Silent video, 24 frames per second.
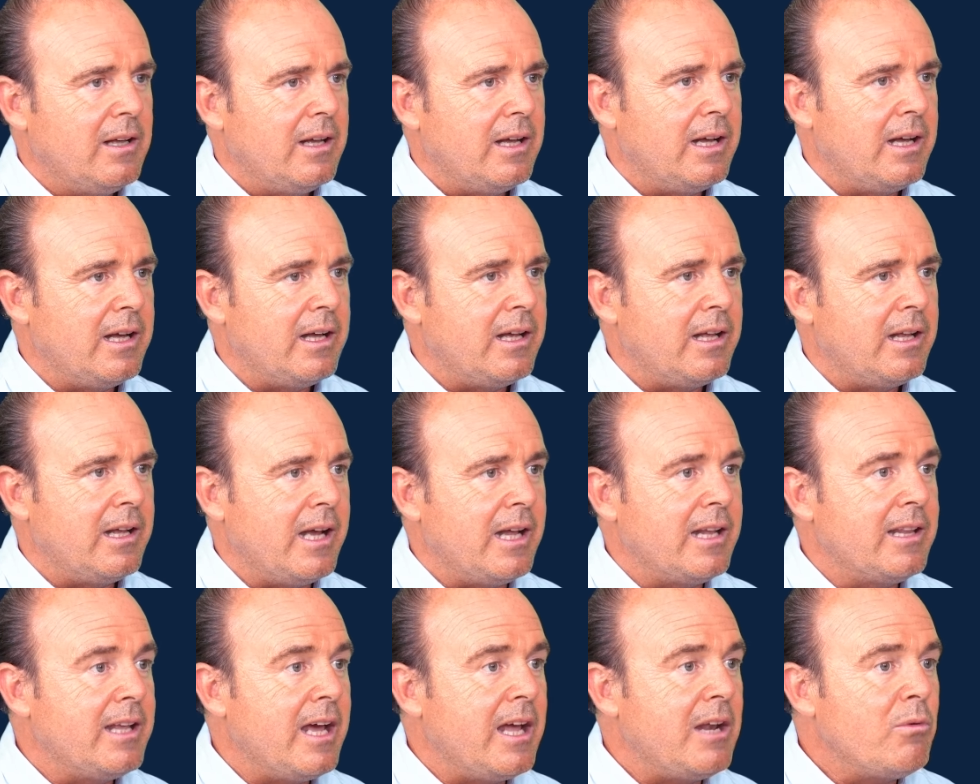
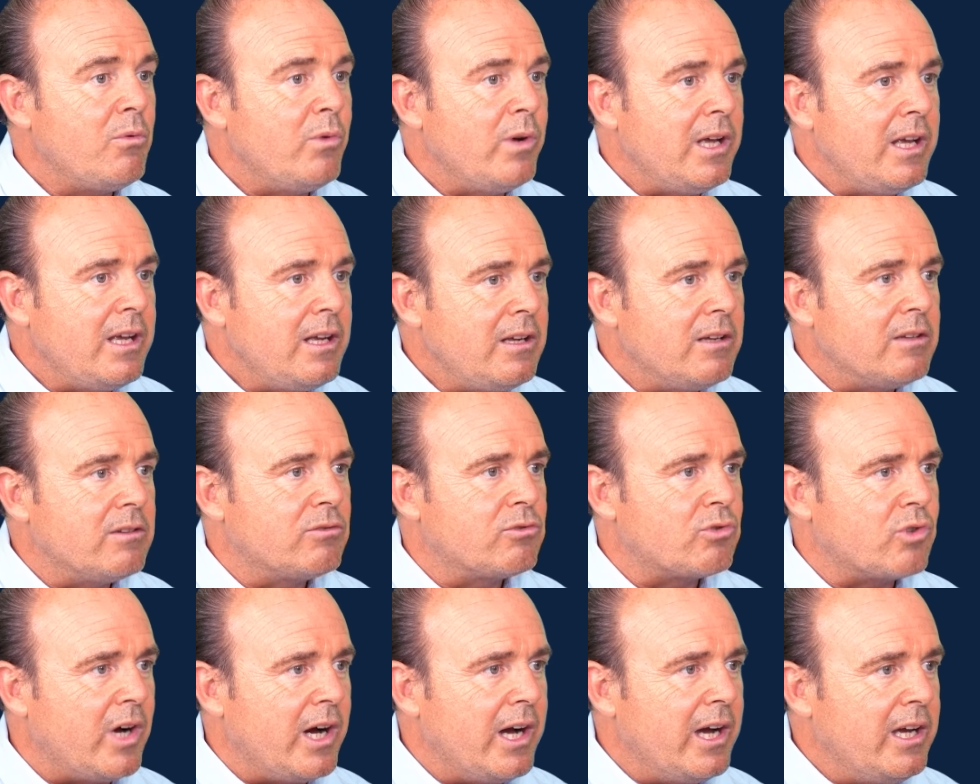And then we
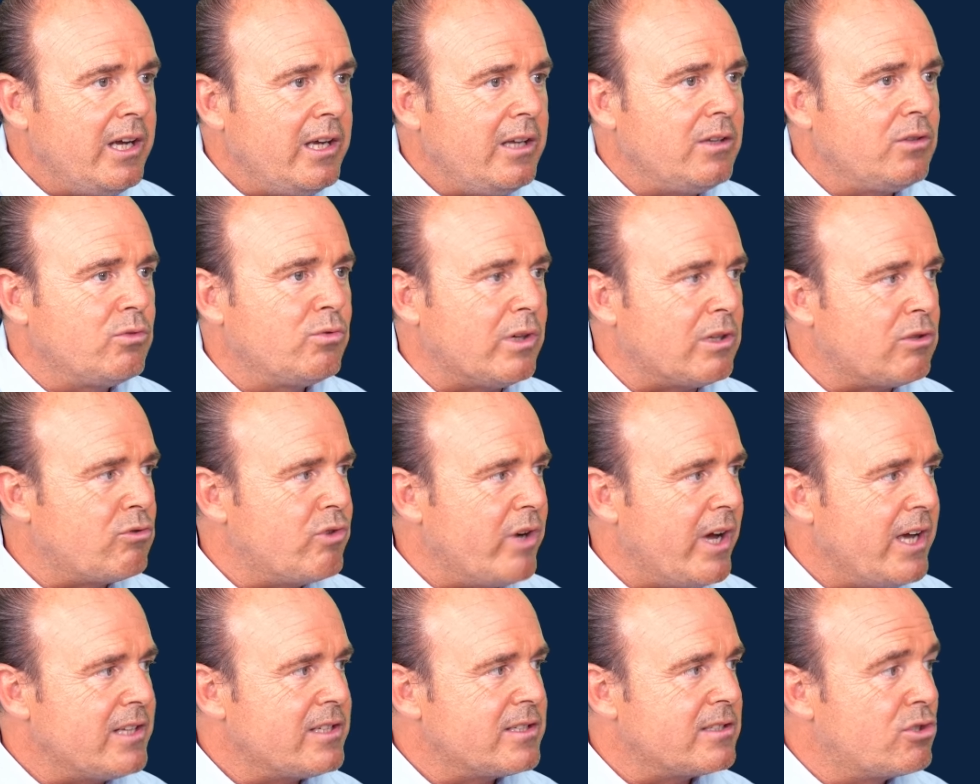try to
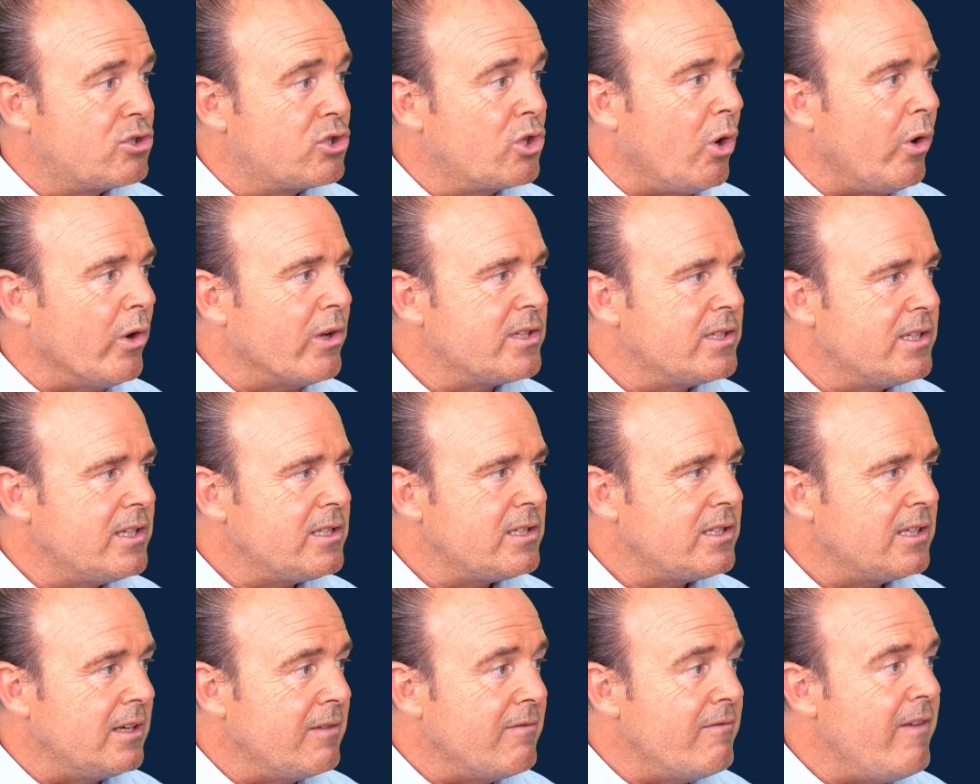address
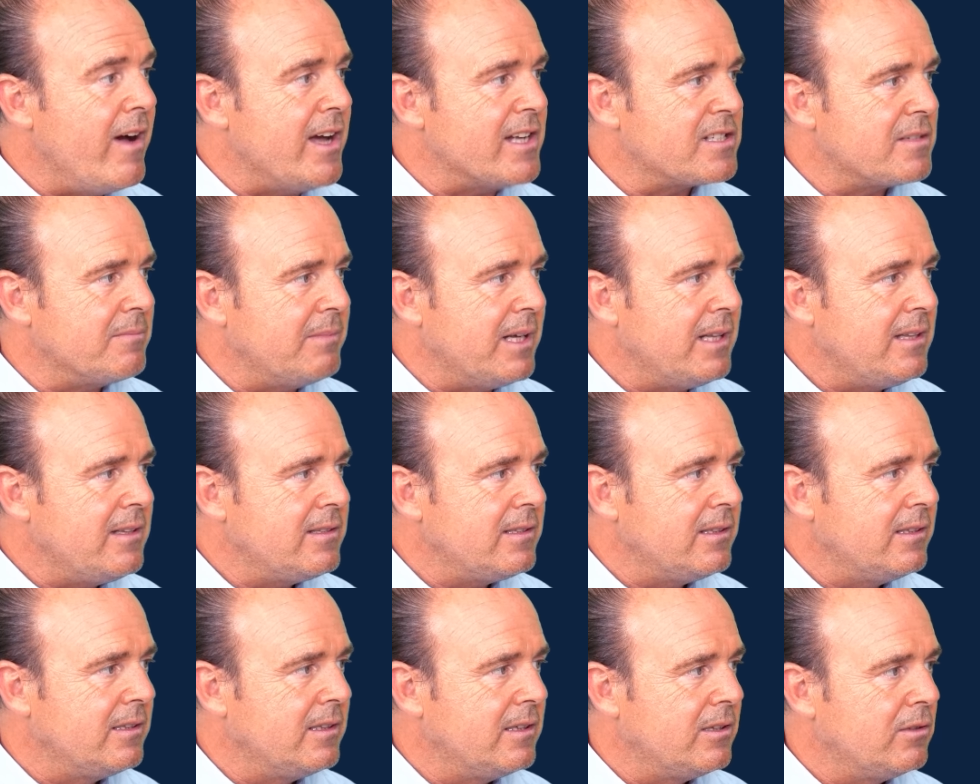choices,
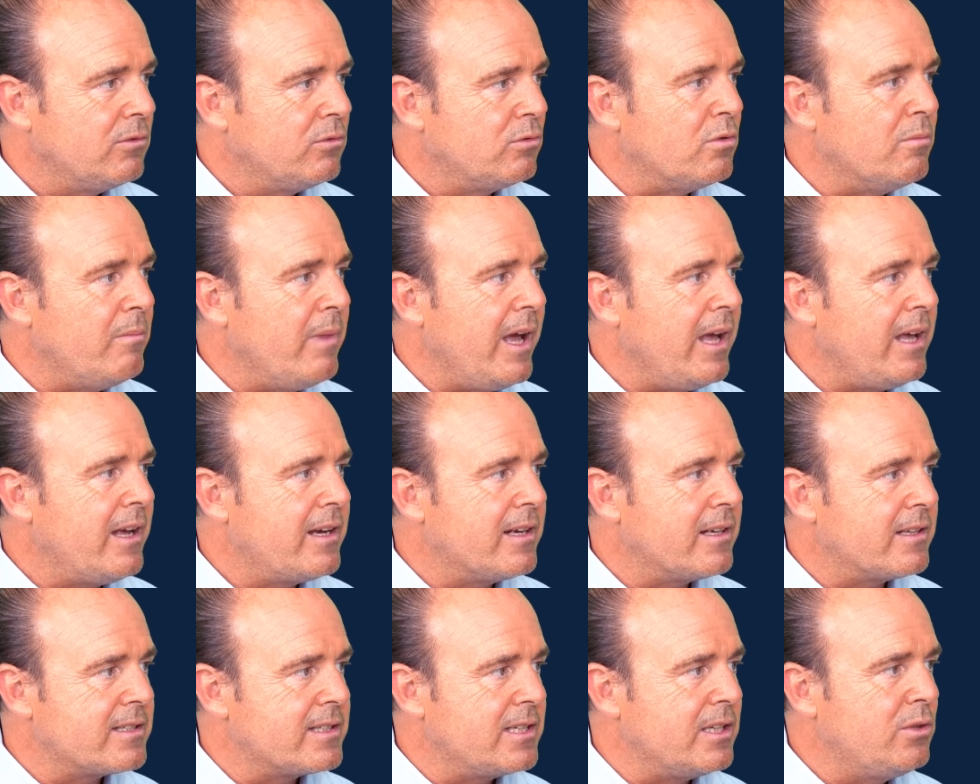investment, to
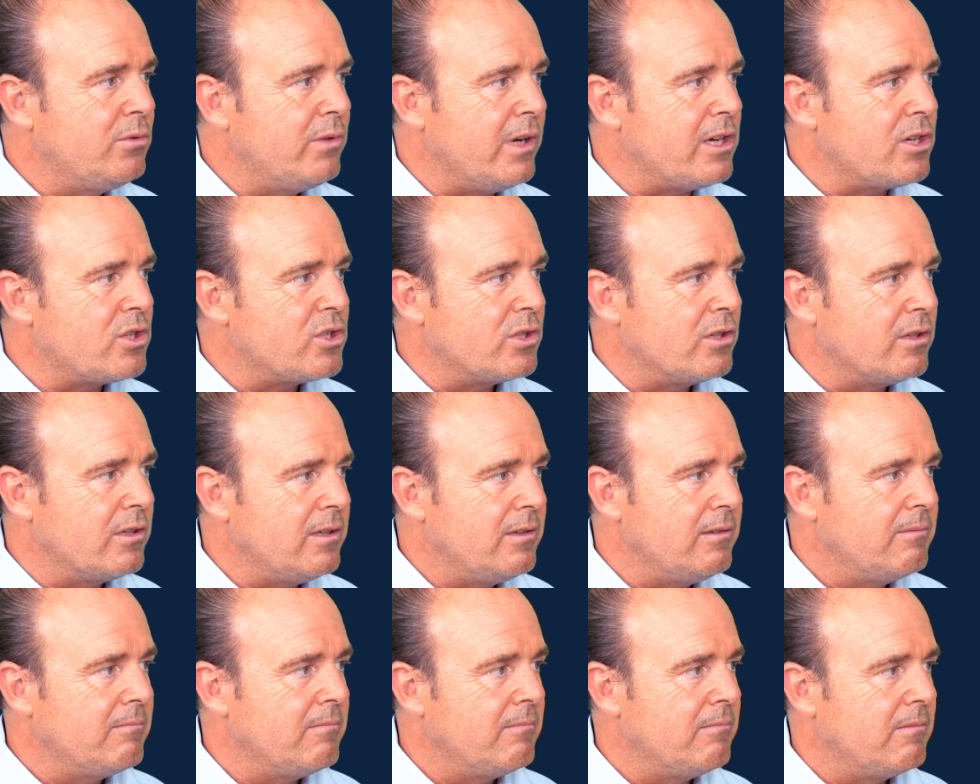make
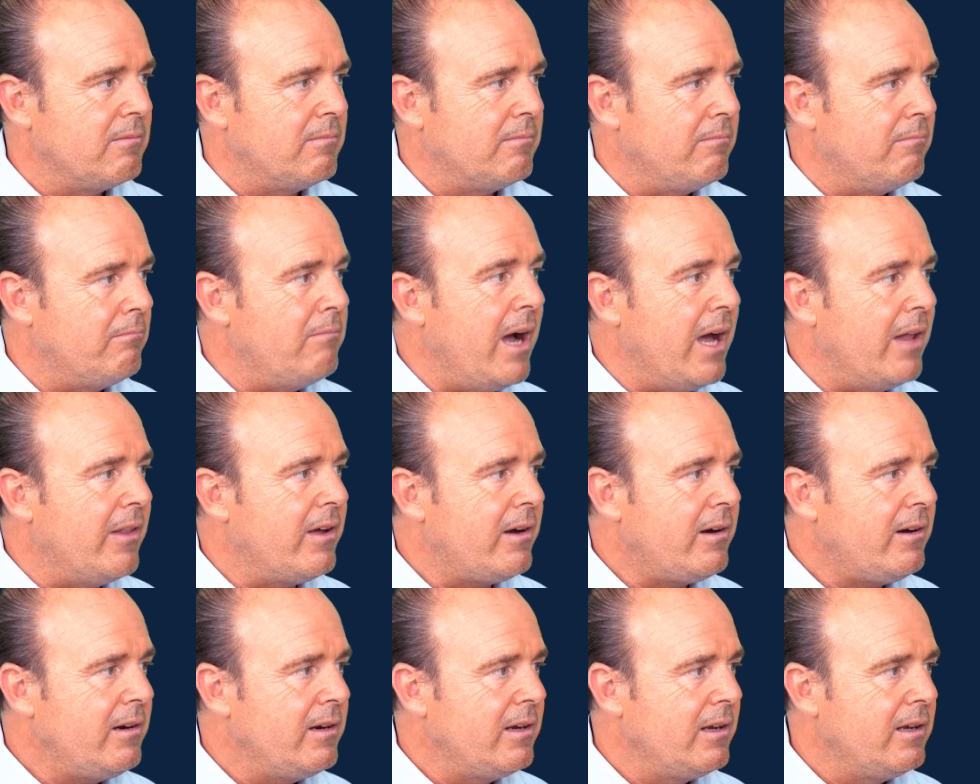situation
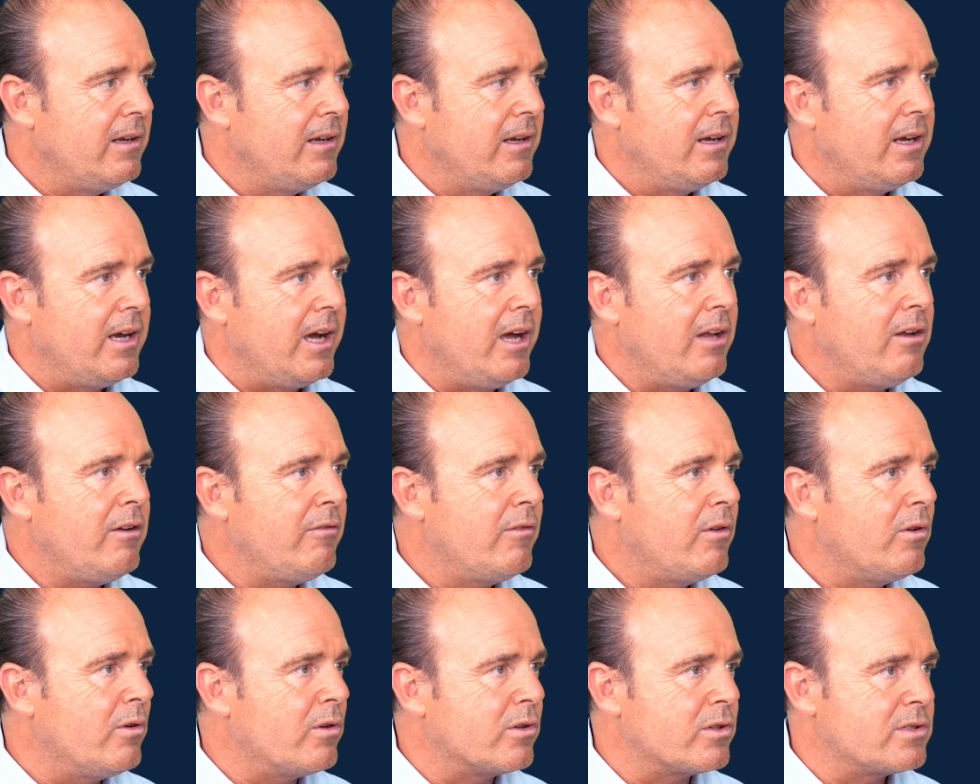better, and
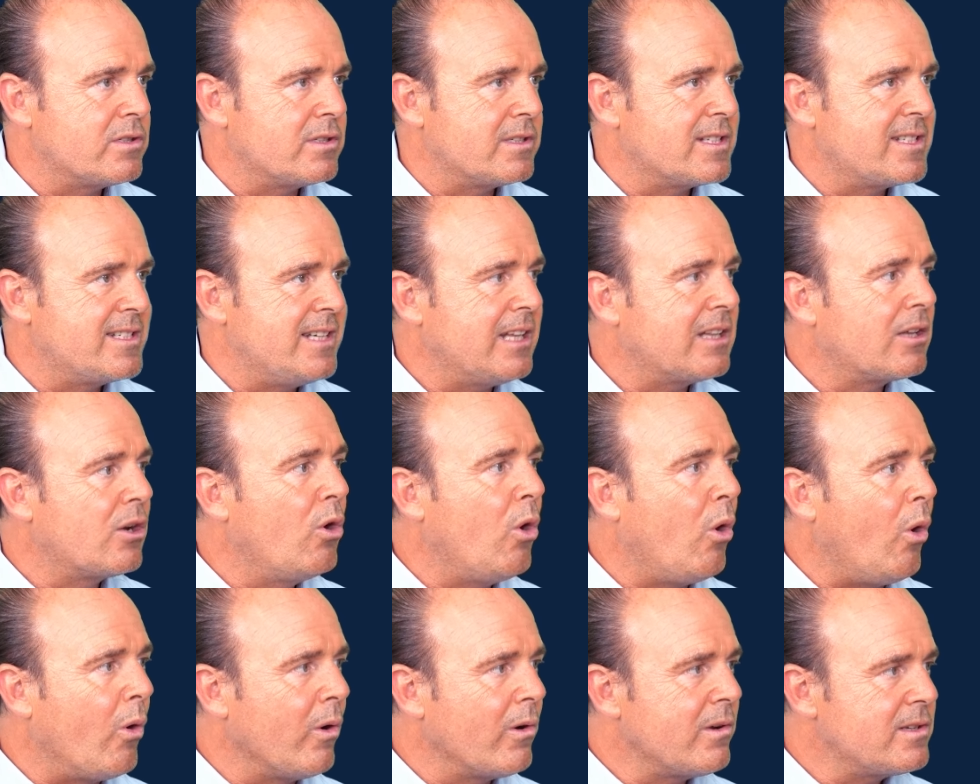of course set
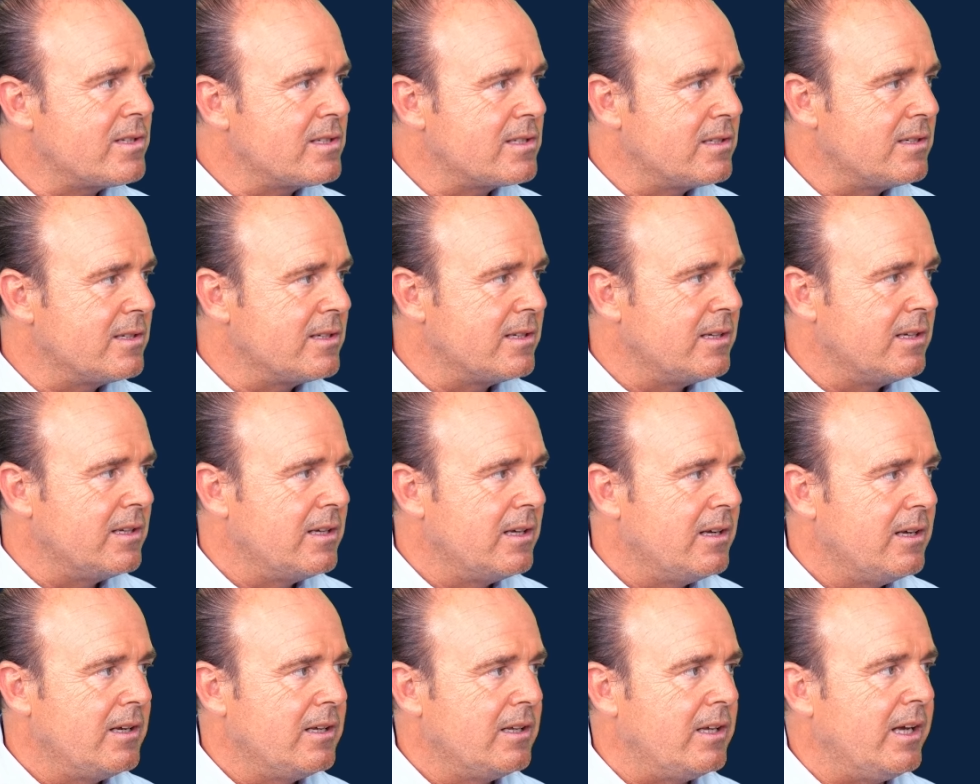goals
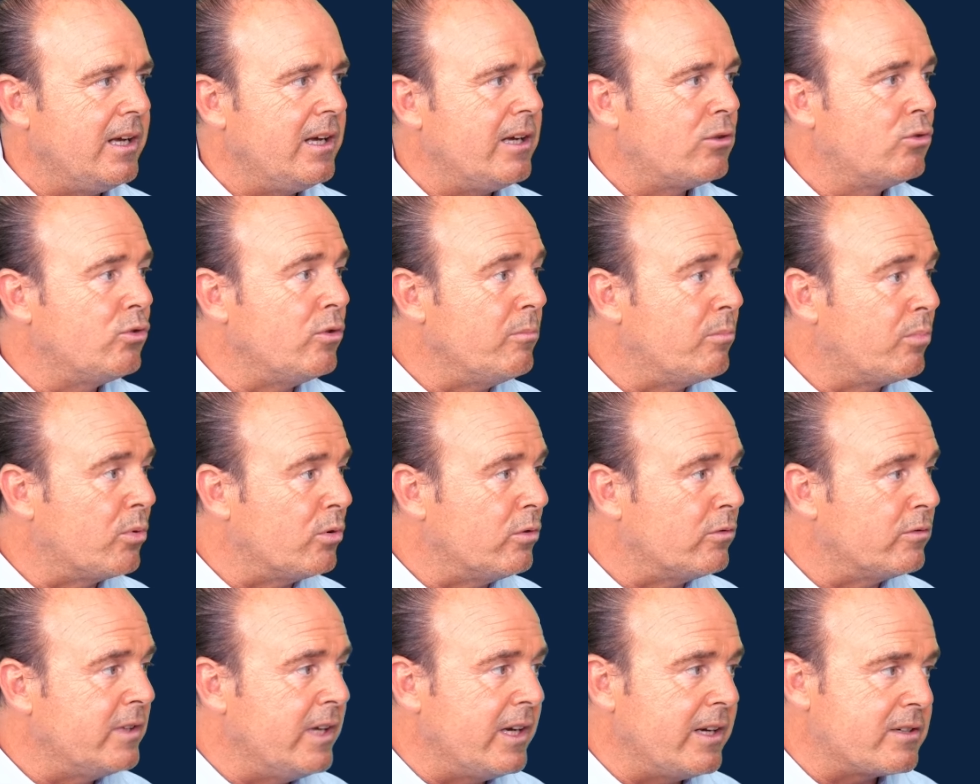to
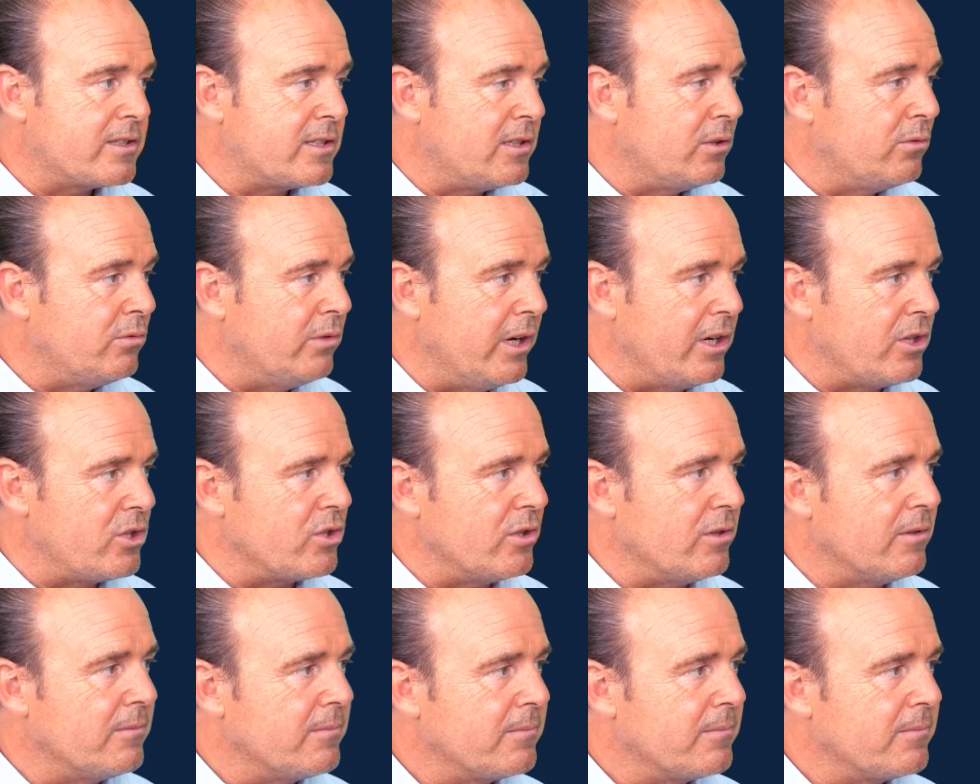improve their situation.